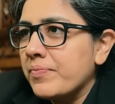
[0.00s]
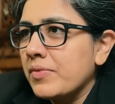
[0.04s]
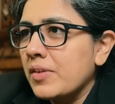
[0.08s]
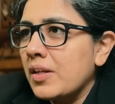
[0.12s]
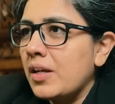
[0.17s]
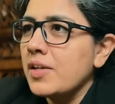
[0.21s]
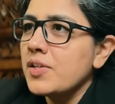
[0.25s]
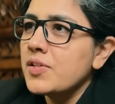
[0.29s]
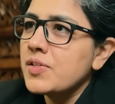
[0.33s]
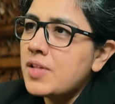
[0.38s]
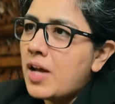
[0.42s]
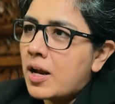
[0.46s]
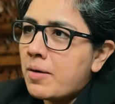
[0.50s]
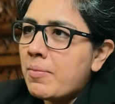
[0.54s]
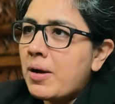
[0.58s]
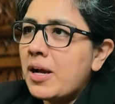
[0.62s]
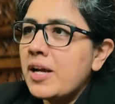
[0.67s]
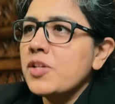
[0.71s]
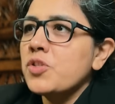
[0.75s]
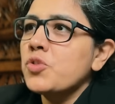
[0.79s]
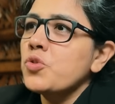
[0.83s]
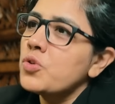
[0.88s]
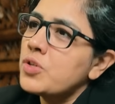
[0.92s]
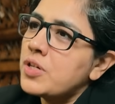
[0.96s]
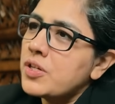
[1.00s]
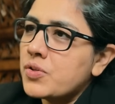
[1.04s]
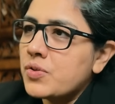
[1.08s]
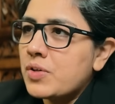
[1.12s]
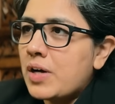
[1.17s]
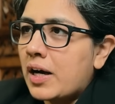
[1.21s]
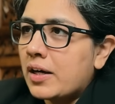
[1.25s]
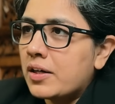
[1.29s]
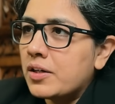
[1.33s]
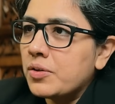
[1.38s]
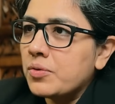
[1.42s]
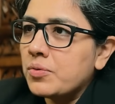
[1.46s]
Its dharma is to
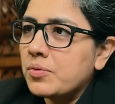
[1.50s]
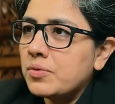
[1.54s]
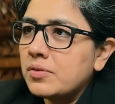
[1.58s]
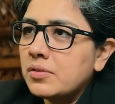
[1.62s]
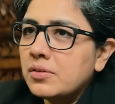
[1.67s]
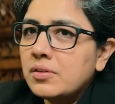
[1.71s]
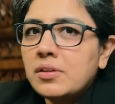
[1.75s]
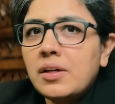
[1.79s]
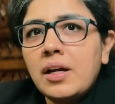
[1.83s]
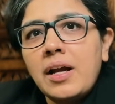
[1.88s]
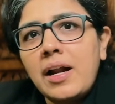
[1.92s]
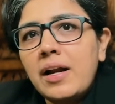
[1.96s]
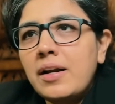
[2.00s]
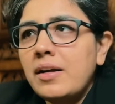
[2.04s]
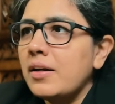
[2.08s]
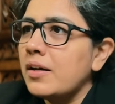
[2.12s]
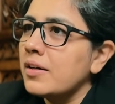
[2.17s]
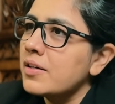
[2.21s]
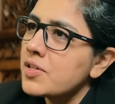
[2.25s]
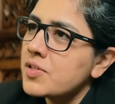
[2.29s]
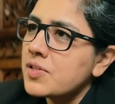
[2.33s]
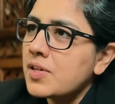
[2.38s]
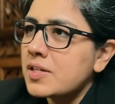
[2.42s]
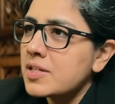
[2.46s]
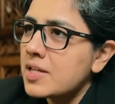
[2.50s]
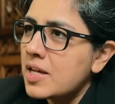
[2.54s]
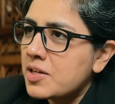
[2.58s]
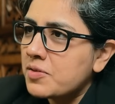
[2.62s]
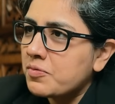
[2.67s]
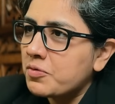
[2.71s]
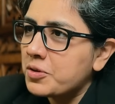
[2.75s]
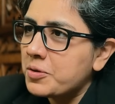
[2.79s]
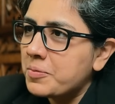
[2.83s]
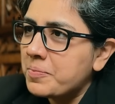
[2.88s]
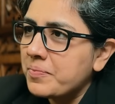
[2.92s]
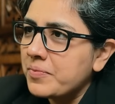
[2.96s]
distract you. And it is
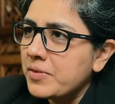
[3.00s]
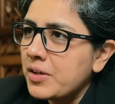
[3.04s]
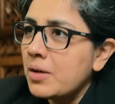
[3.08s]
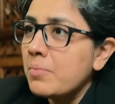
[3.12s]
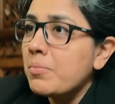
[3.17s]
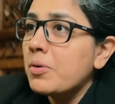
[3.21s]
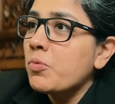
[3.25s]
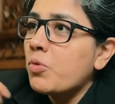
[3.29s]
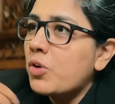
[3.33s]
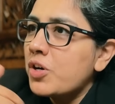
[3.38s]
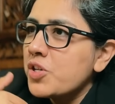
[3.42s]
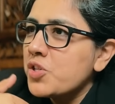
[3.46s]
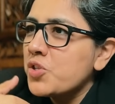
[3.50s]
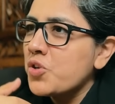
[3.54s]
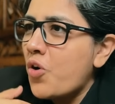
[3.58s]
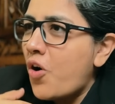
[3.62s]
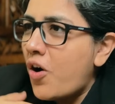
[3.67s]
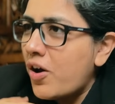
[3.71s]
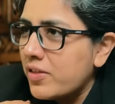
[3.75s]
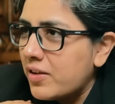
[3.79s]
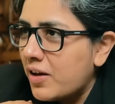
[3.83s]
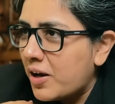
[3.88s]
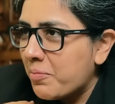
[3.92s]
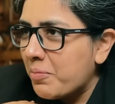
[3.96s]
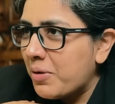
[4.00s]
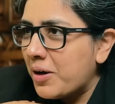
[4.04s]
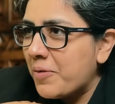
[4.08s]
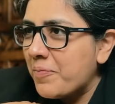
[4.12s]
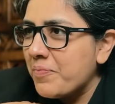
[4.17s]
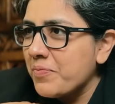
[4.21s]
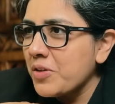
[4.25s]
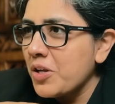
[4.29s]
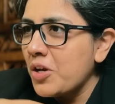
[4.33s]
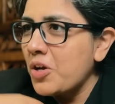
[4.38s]
successful. But what is your dharma?